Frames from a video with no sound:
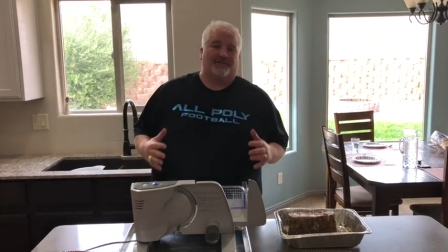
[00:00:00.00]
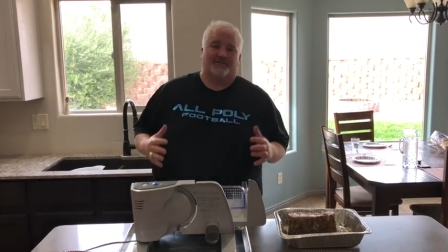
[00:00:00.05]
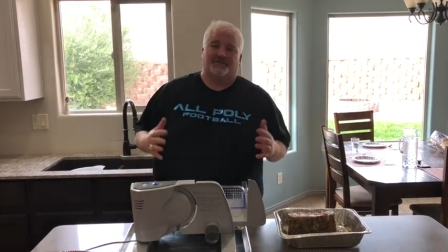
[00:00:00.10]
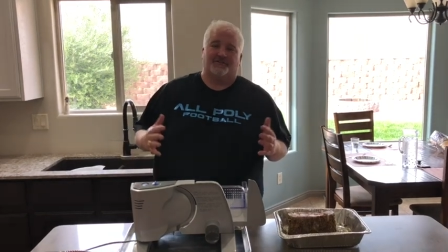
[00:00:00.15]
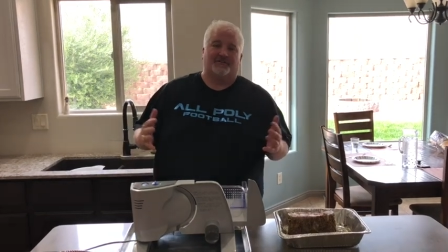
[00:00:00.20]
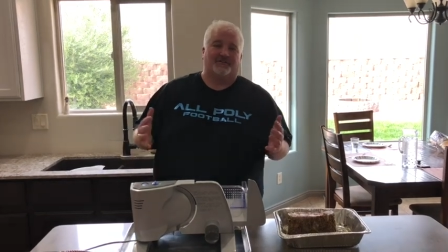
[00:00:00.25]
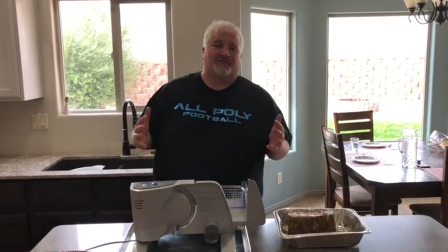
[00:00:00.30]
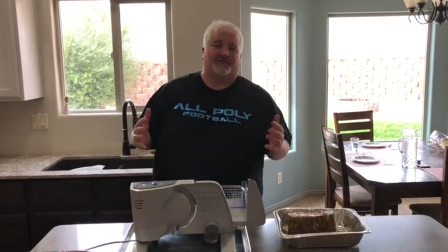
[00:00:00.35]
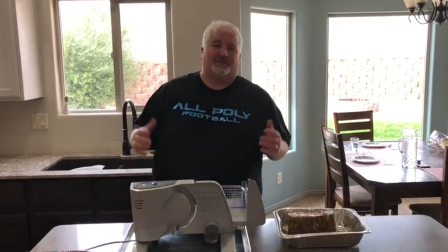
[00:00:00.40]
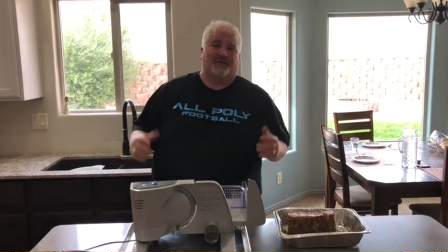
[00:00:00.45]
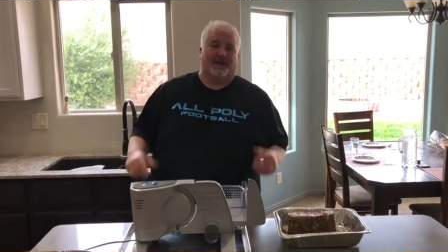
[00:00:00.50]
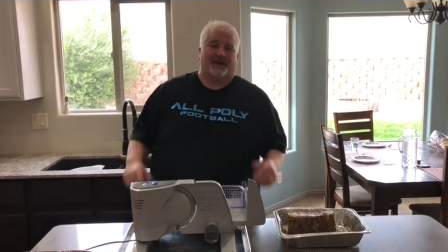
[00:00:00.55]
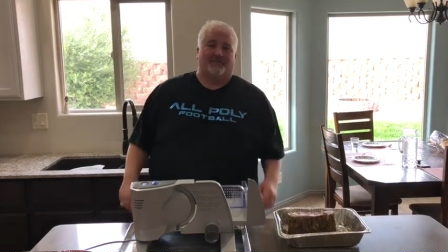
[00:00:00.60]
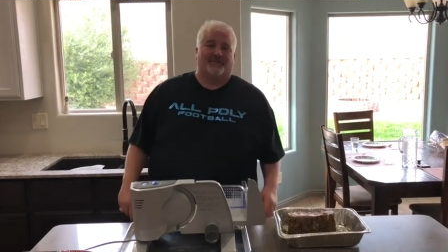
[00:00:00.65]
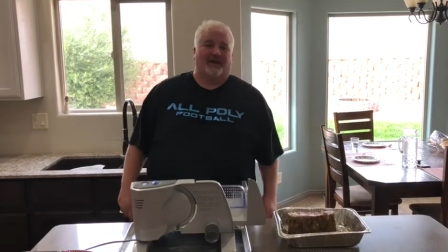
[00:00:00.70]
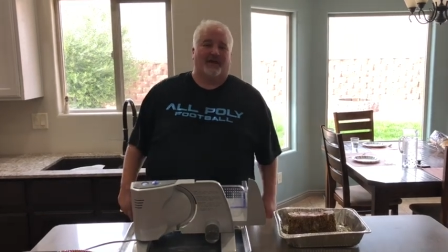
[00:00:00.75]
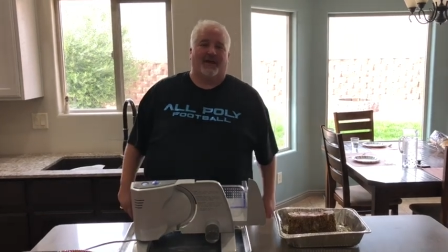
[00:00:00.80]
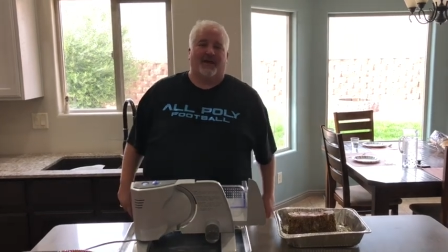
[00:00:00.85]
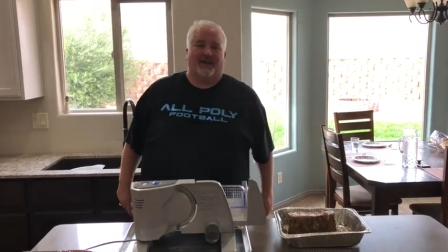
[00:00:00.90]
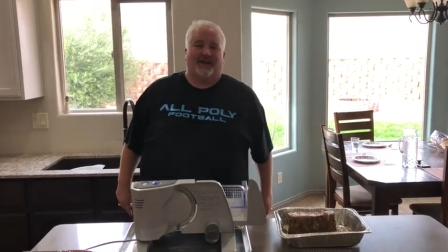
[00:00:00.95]
It's just kind of been
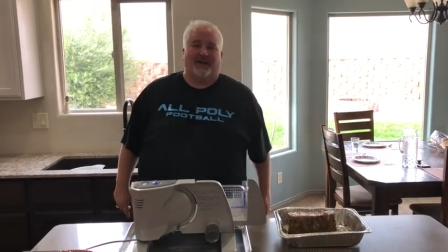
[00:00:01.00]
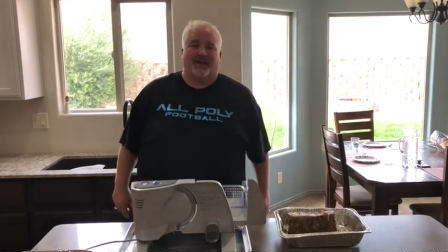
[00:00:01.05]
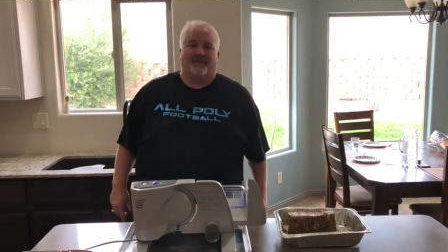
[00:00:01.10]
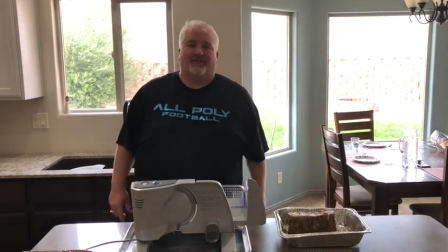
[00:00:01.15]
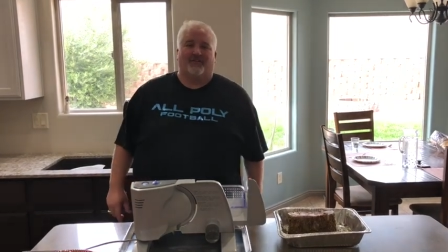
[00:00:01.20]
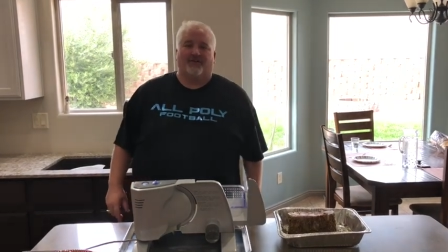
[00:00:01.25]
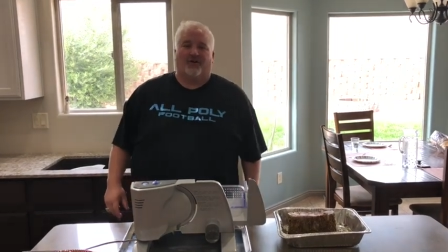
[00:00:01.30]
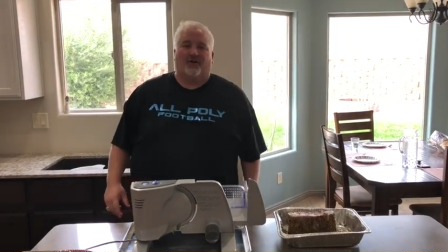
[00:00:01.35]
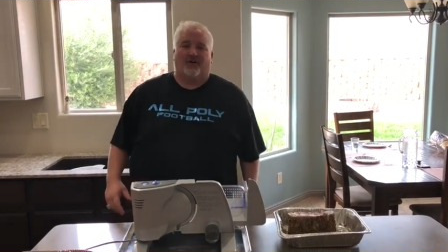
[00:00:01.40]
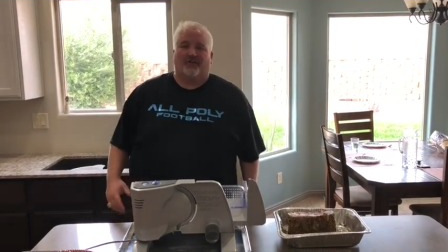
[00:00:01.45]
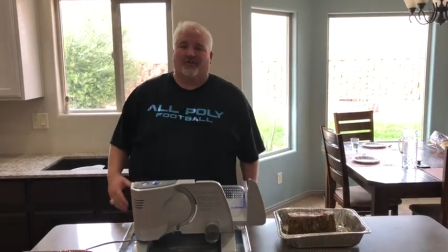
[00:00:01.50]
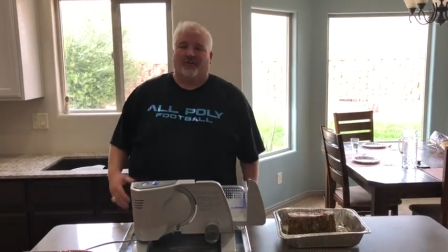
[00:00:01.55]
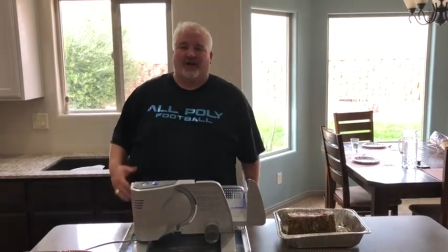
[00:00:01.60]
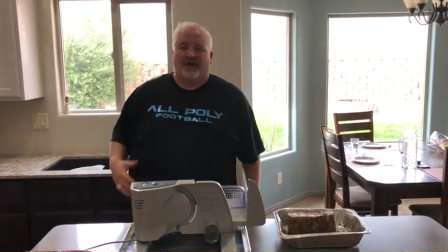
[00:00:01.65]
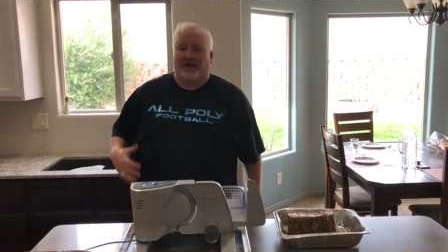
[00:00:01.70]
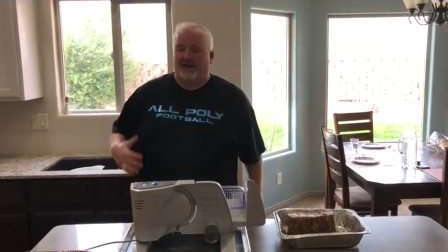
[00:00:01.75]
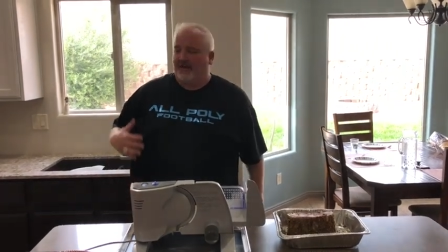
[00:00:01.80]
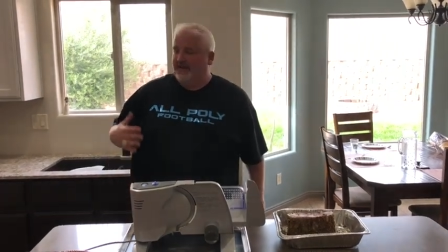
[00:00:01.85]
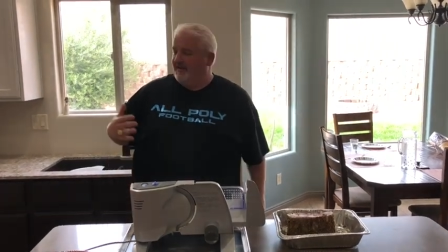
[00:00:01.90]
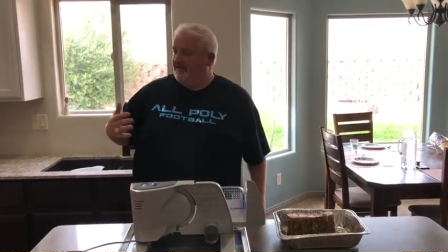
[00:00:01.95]
hanging out there all
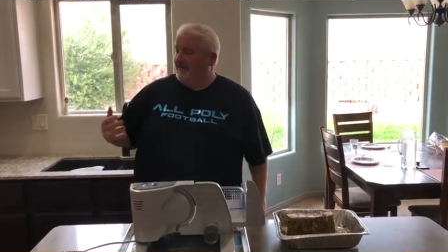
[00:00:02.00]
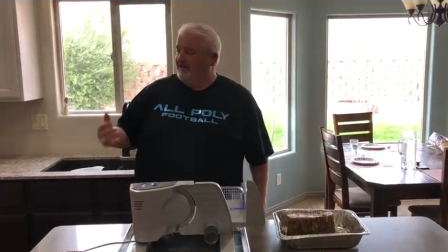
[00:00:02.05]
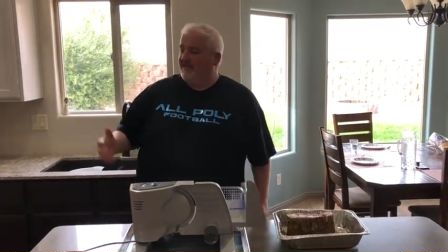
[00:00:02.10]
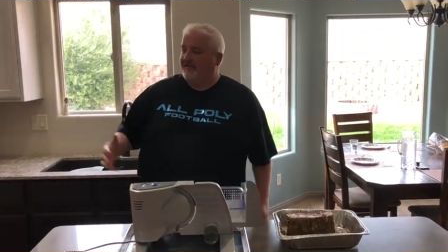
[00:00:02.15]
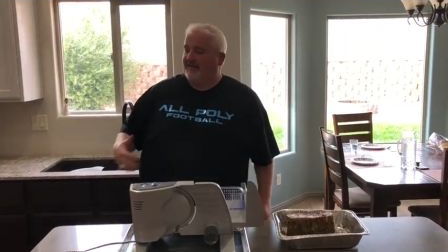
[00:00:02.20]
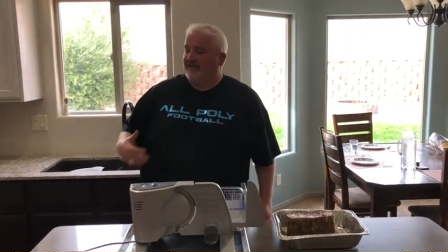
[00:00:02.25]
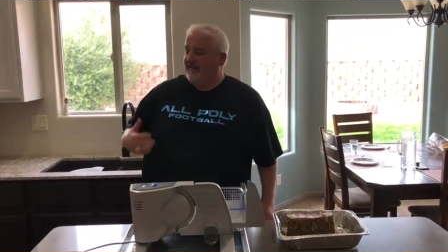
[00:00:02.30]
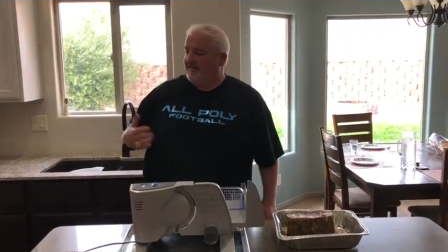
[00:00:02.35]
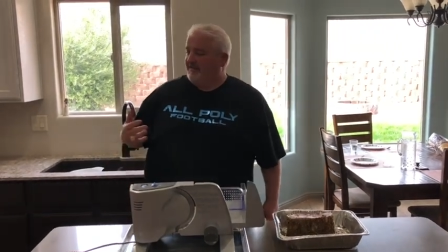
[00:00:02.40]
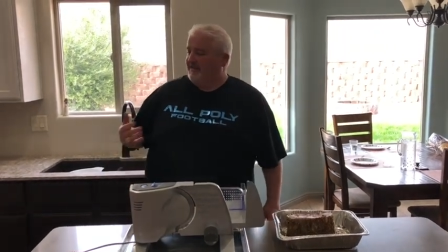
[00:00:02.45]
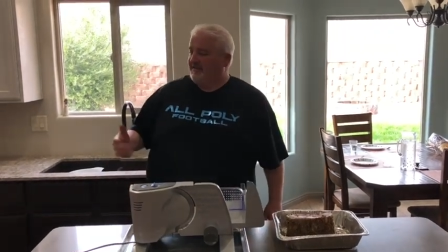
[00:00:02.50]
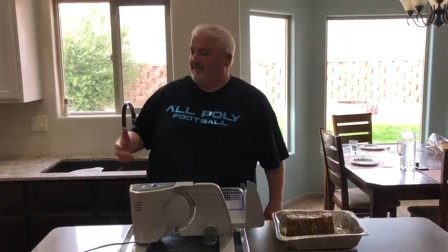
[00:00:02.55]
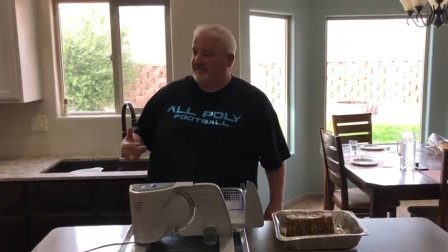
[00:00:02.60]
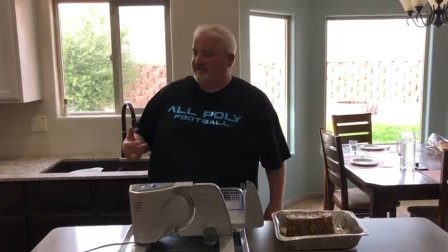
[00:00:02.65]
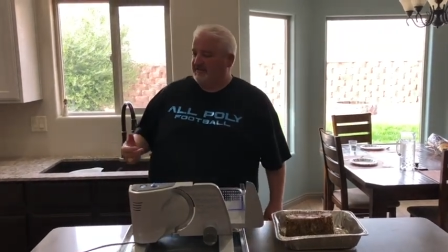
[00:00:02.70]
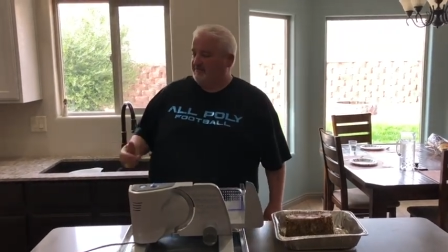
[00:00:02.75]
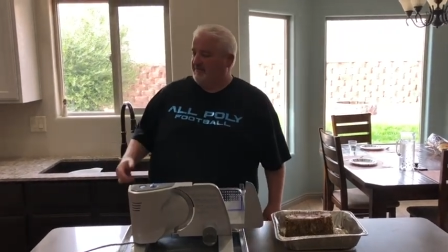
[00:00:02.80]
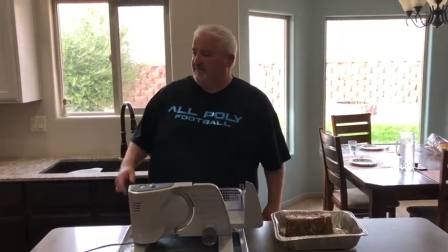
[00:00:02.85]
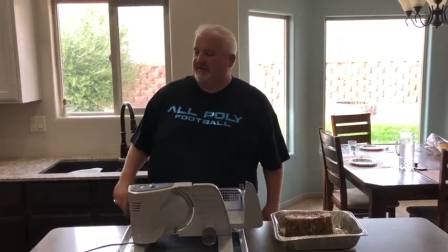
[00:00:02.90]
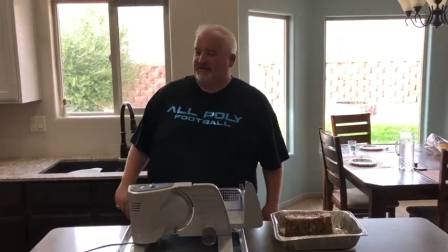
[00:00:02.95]
day. That thing is
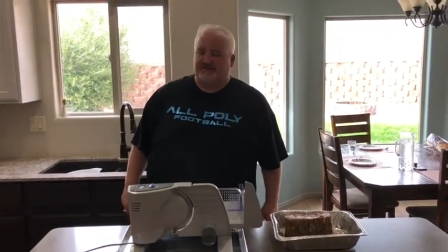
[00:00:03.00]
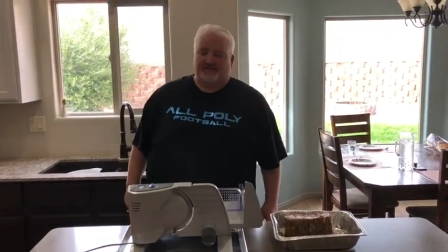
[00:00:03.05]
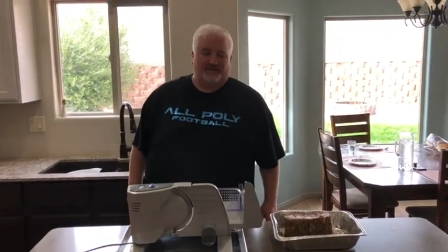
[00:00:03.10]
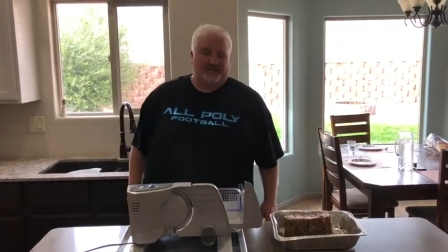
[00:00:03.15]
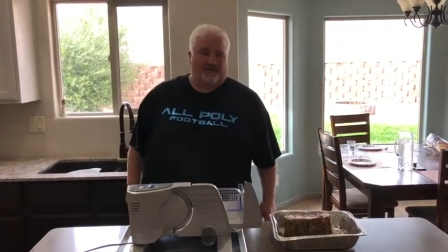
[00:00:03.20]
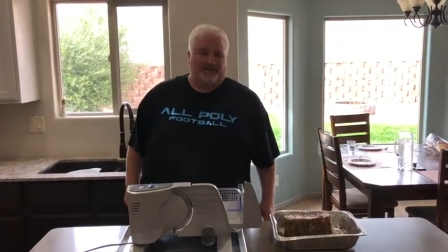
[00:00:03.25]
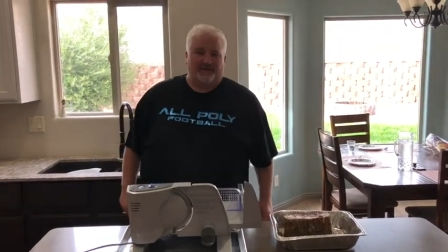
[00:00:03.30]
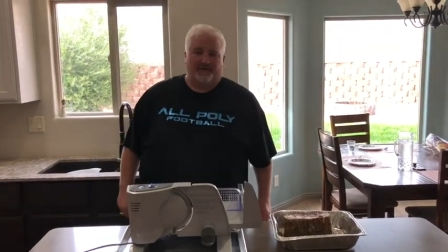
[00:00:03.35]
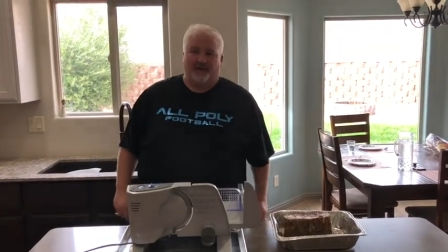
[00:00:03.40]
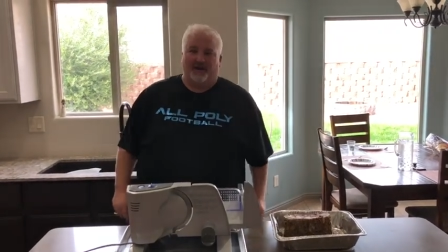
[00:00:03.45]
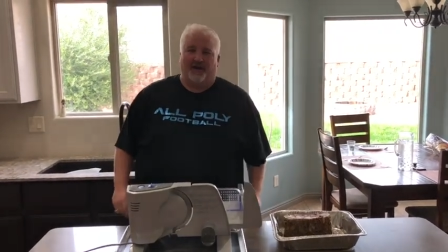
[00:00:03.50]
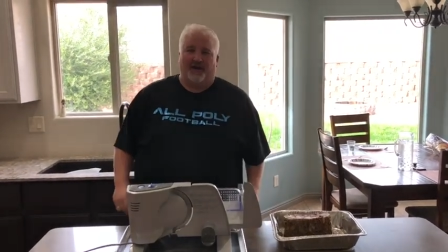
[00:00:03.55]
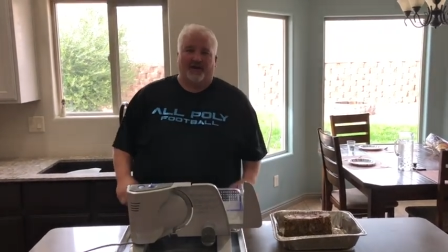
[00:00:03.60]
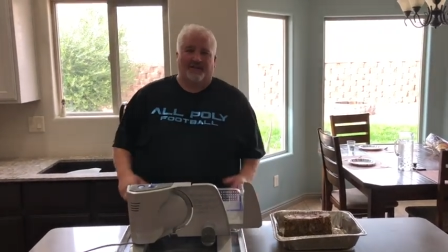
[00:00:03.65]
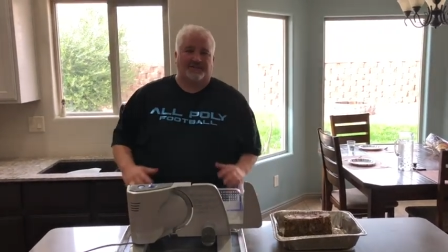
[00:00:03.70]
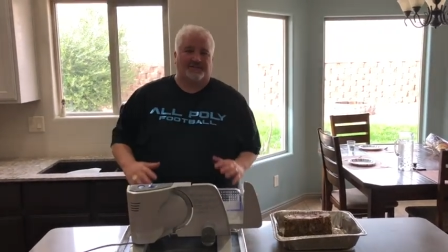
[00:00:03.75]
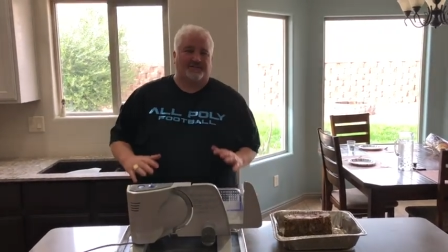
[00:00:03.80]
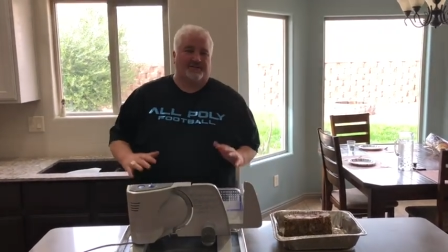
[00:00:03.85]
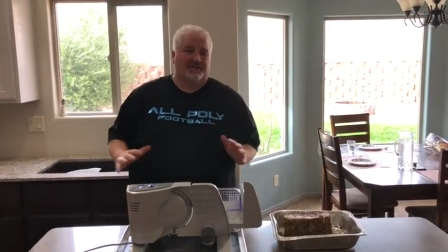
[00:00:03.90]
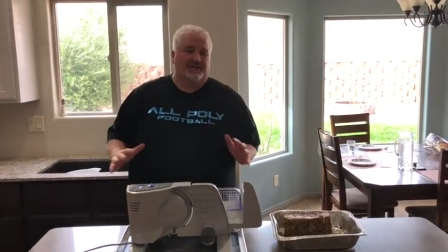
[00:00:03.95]
mixed up
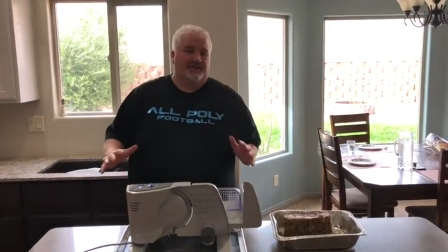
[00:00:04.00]
nice.